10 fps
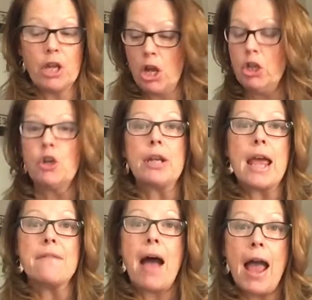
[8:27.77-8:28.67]
you're gonna have
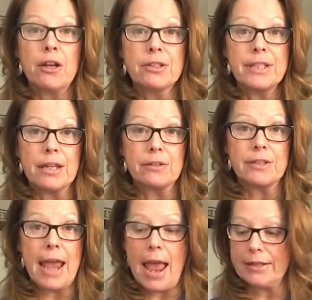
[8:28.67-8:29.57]
higher sales
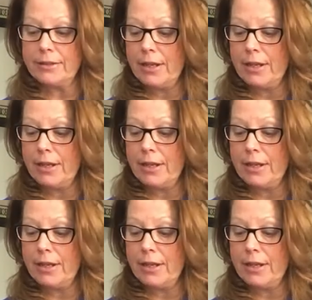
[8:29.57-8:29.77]
tax,